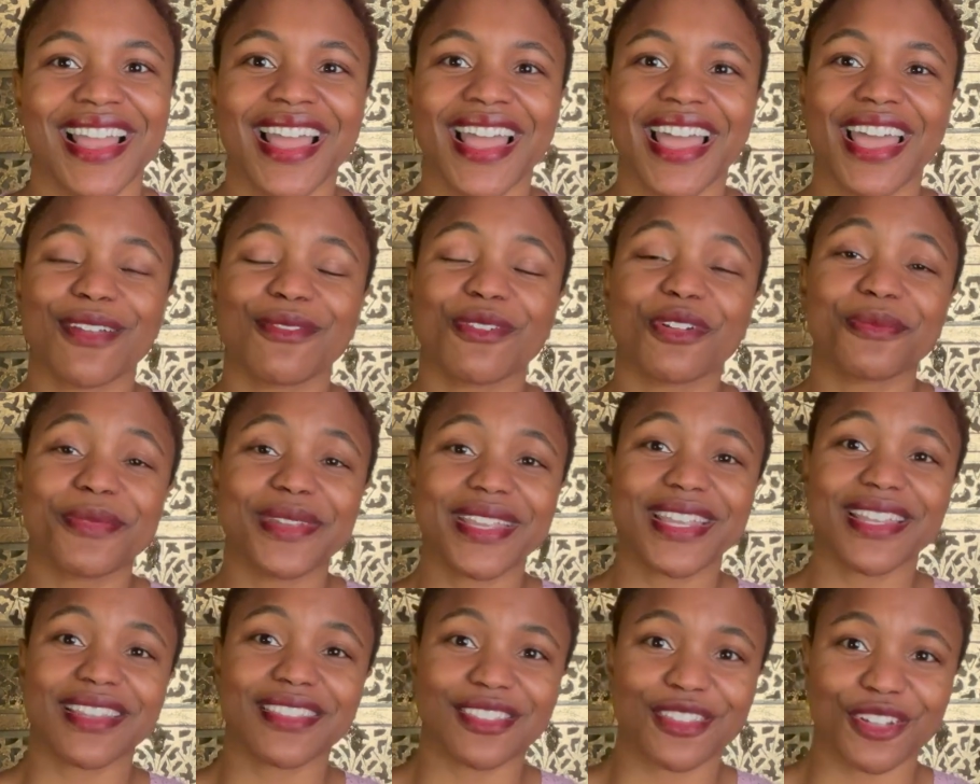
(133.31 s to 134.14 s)
And when we
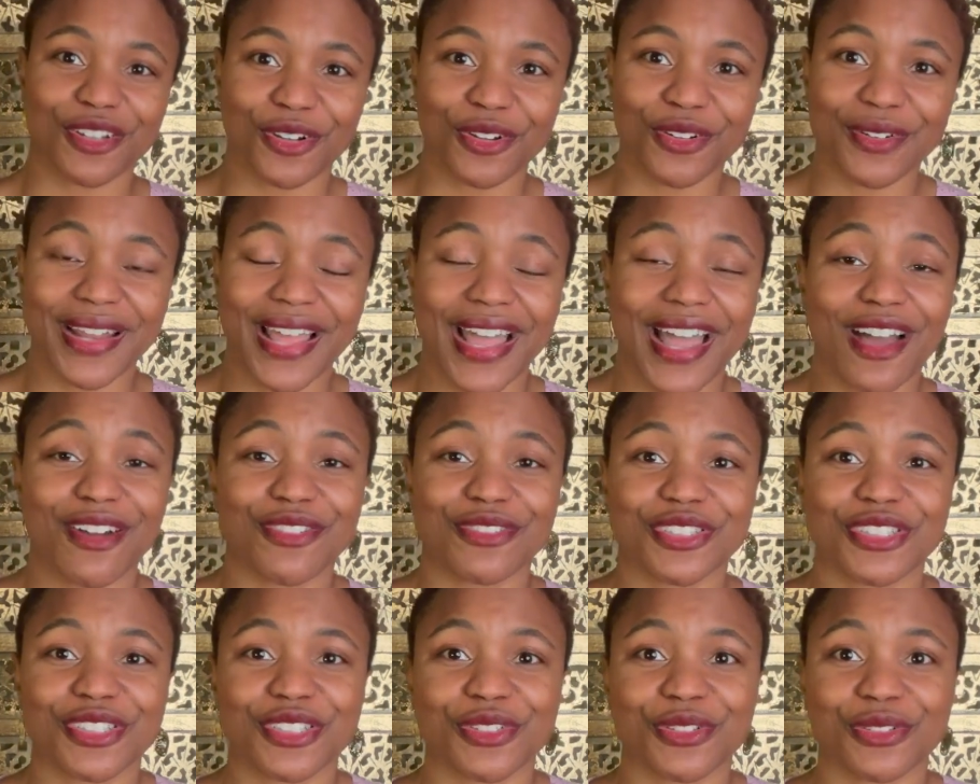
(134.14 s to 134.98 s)
can learn how
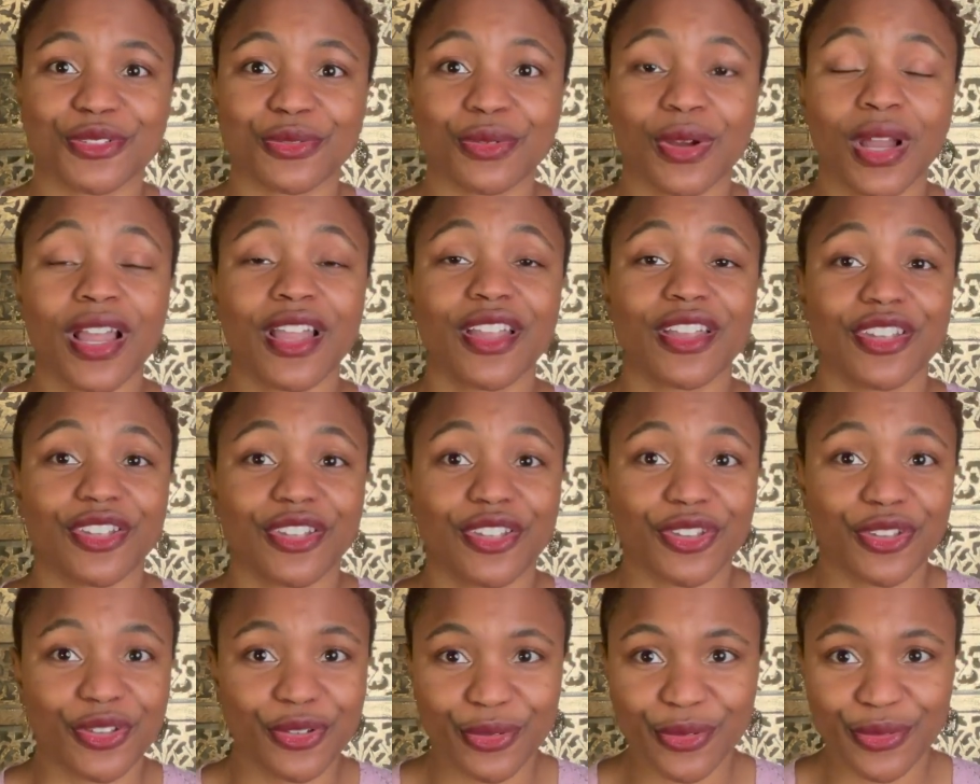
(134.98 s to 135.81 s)
to
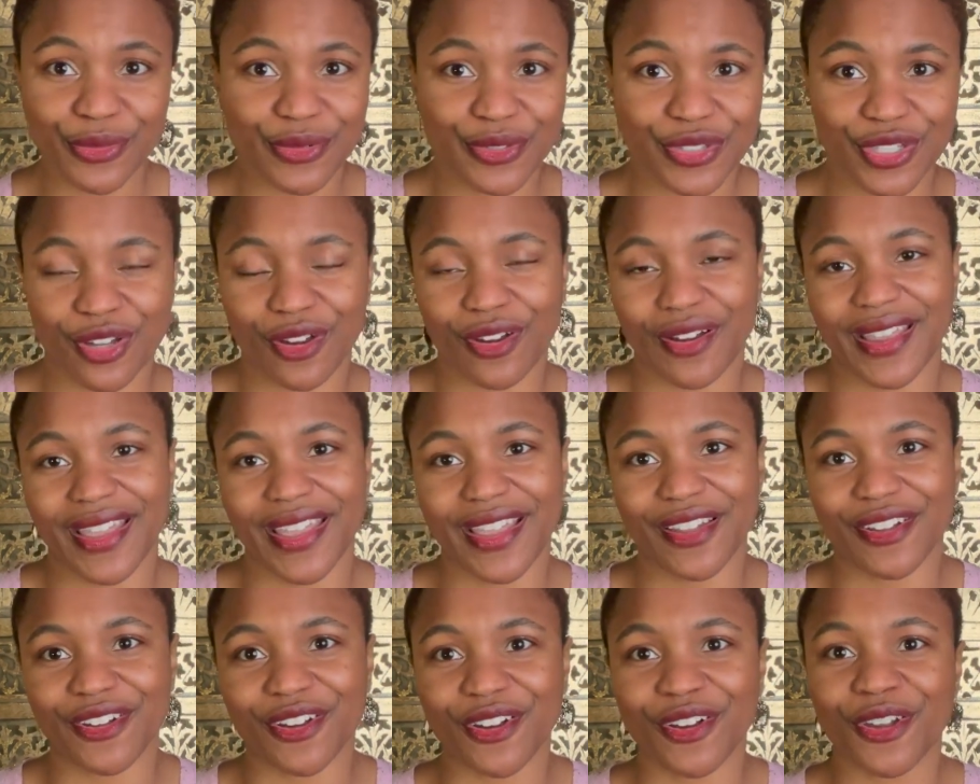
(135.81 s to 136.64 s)
use our
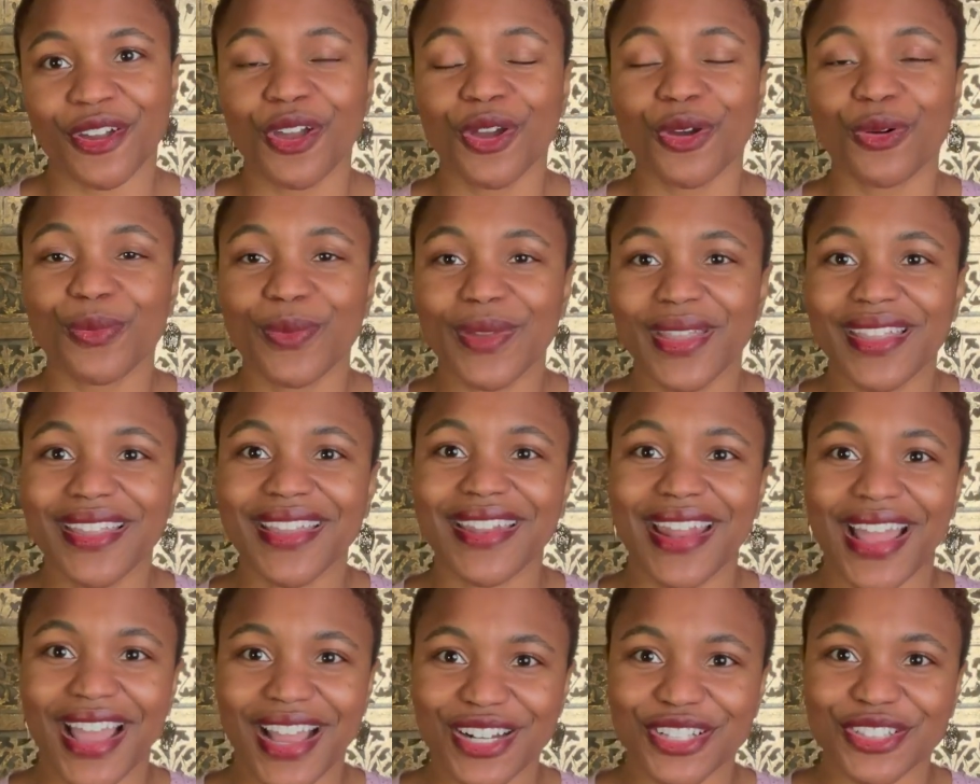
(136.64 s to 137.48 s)
anger, we can
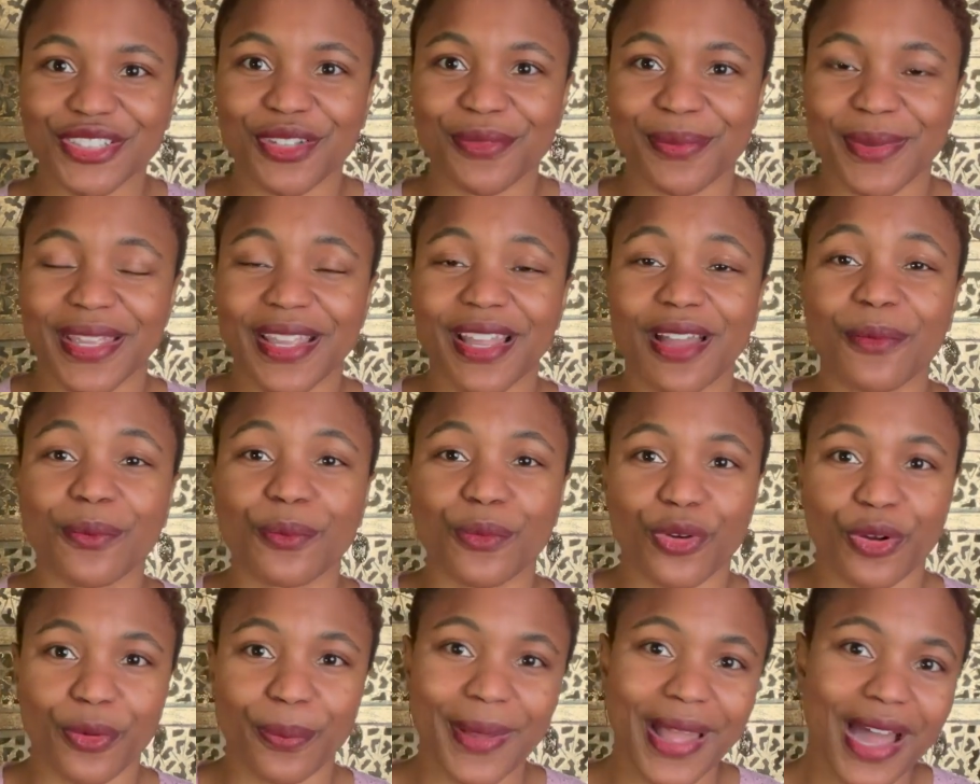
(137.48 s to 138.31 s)
actually become
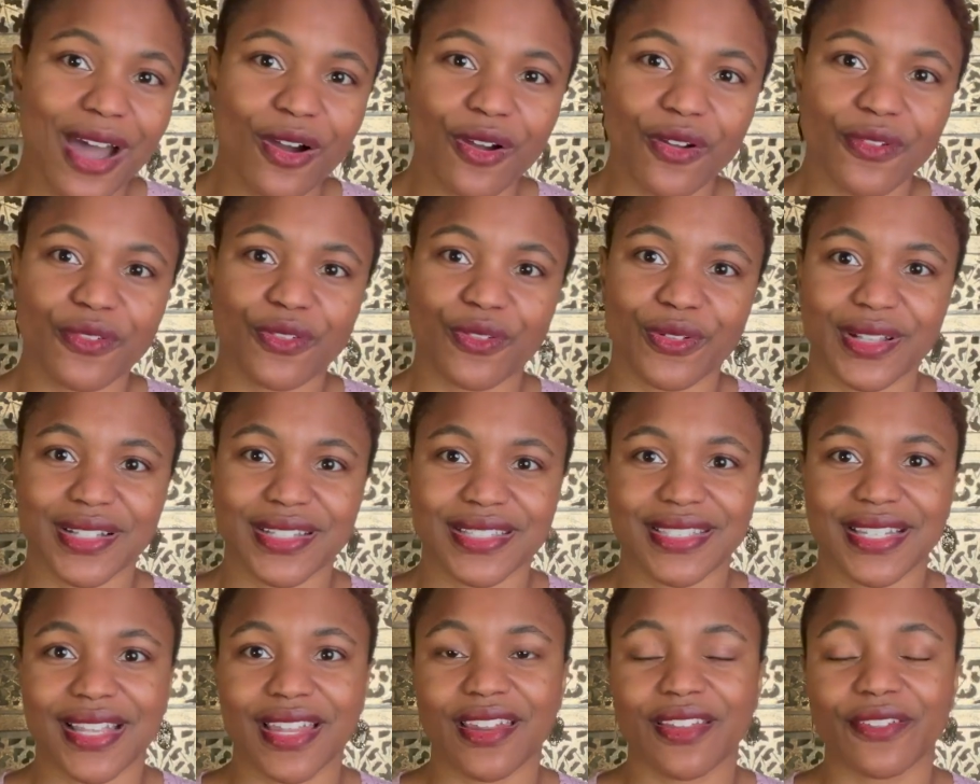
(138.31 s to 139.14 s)
more powerful
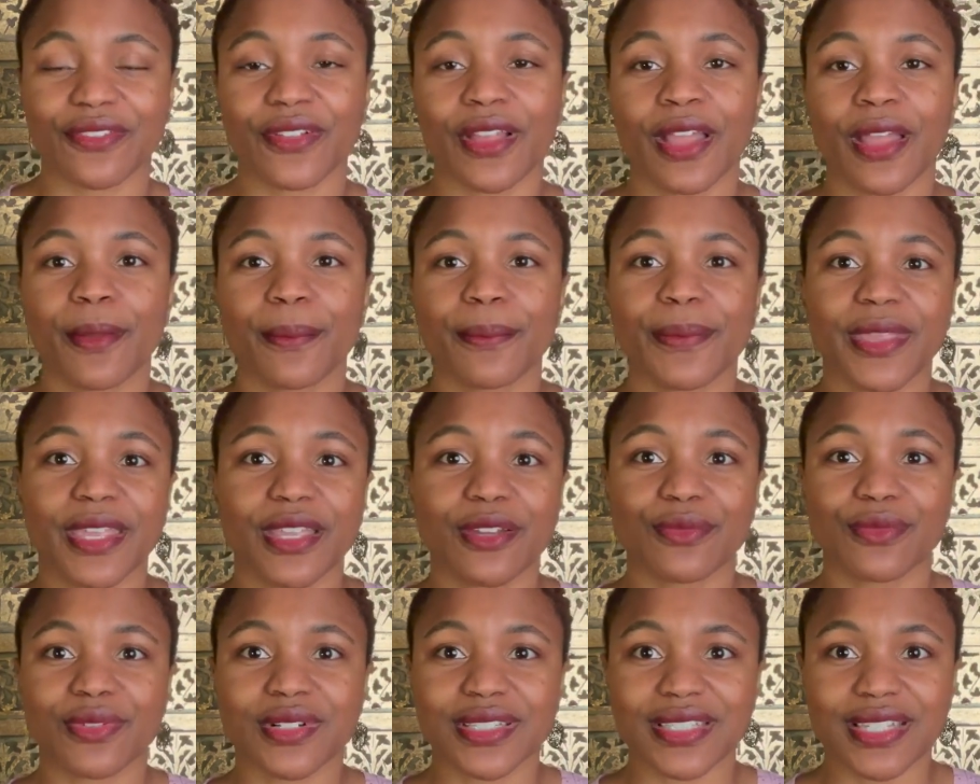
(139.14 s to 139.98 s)
instead of being
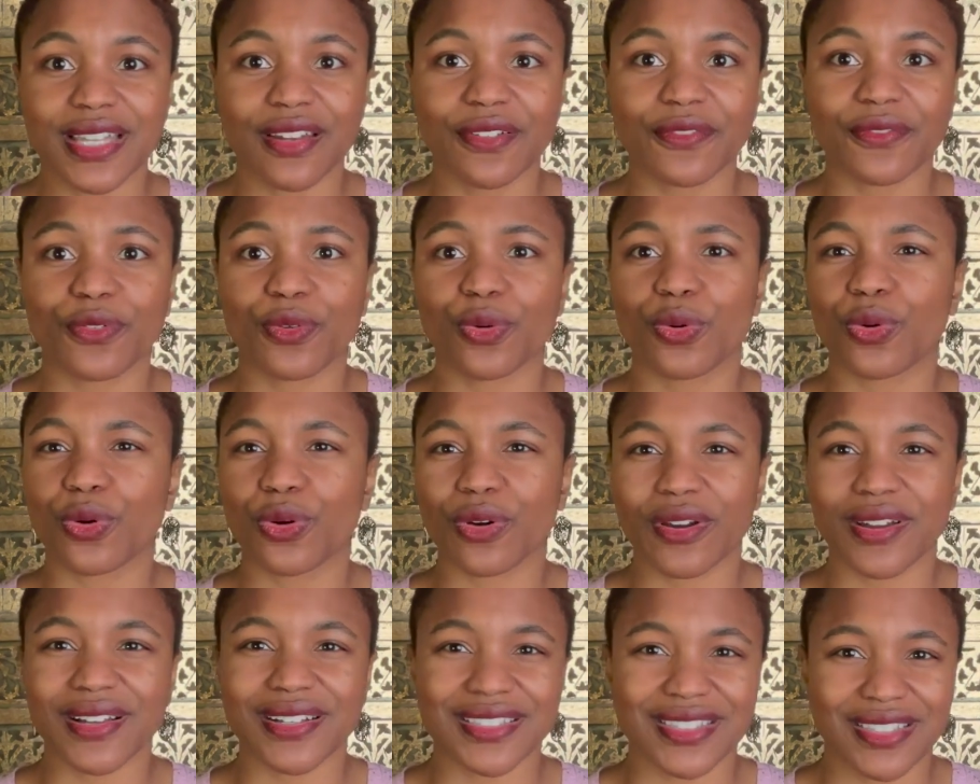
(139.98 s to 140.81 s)
resentful or
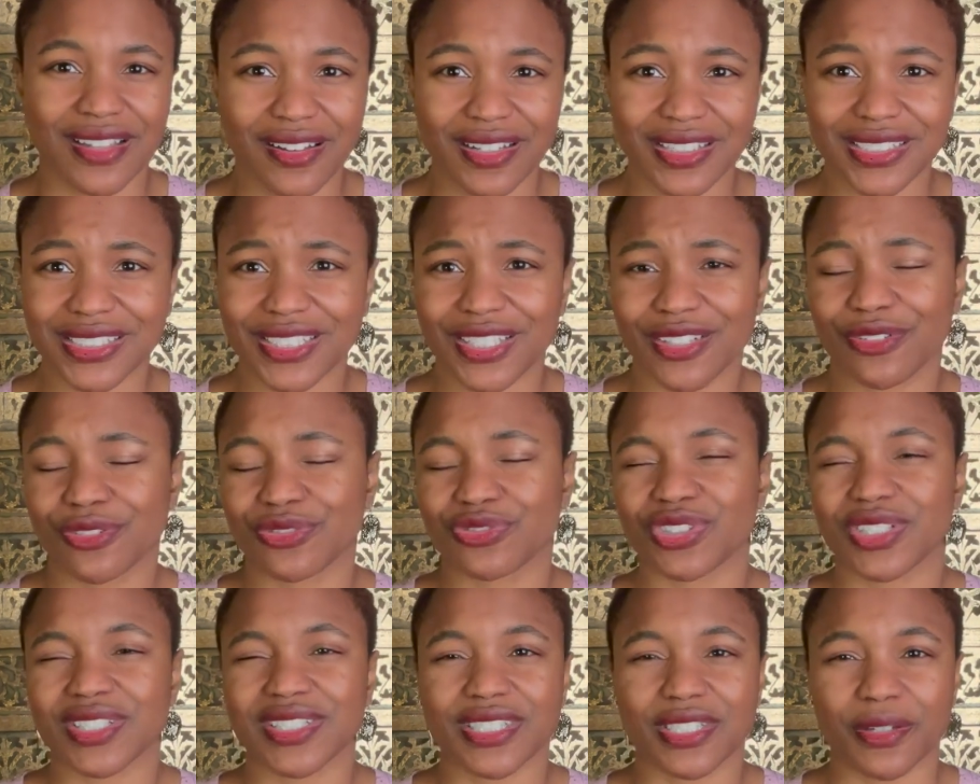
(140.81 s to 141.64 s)
exhausted or
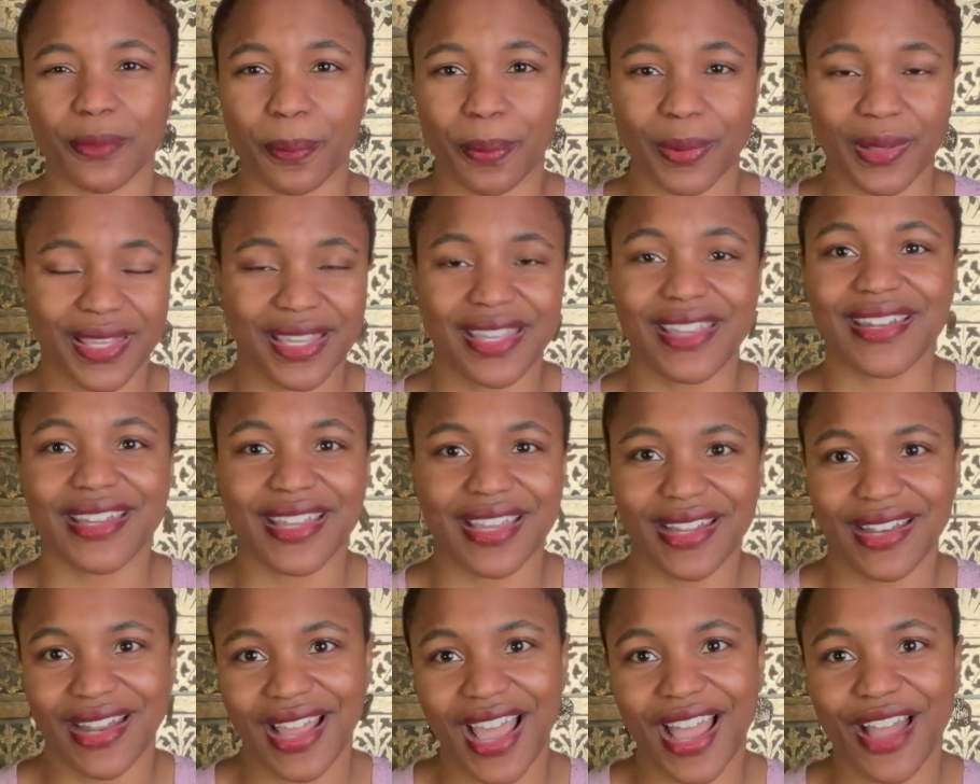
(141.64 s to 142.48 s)
just
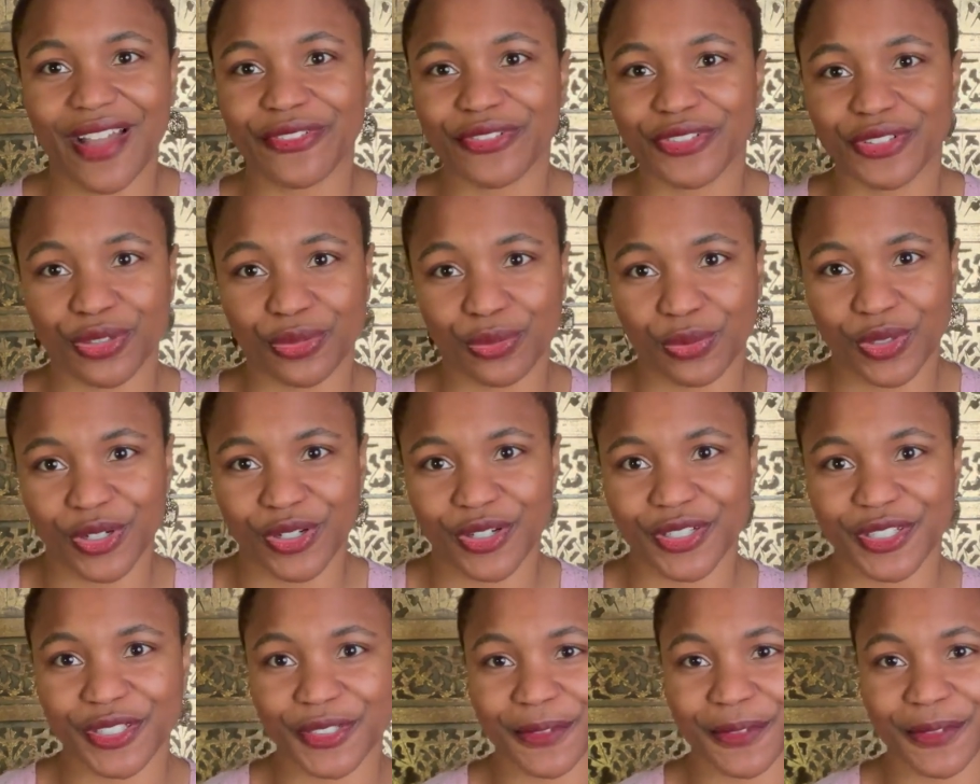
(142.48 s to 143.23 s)
depleted after work.